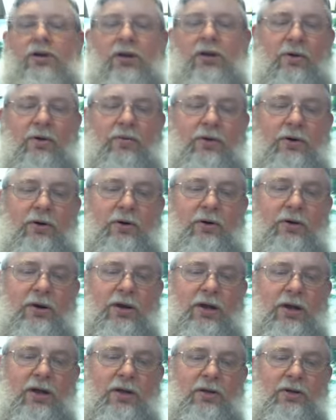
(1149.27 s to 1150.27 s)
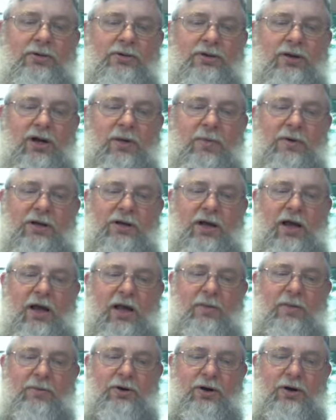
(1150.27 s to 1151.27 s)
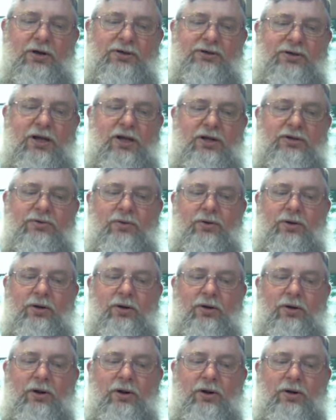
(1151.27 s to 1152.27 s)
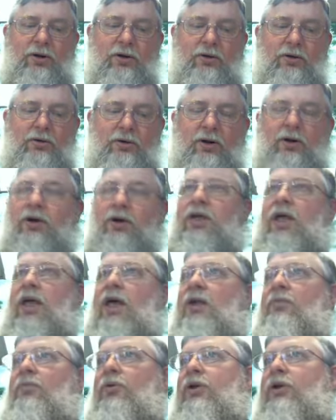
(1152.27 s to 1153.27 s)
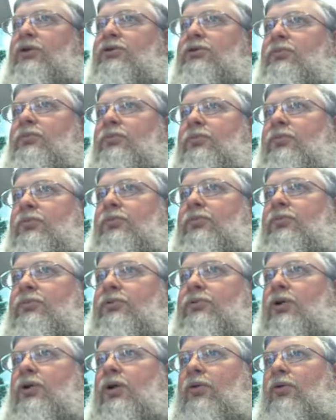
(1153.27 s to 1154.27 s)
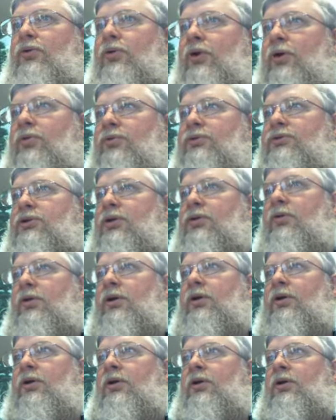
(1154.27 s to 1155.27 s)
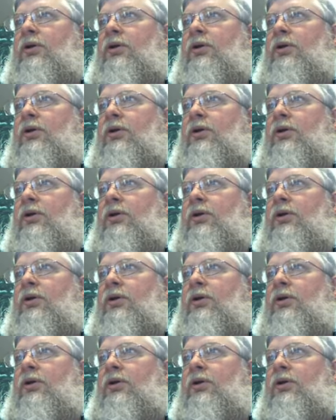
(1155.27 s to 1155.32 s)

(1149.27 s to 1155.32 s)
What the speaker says: There's going to come a time during the siege where they're going to turn to cannibalism on their own children.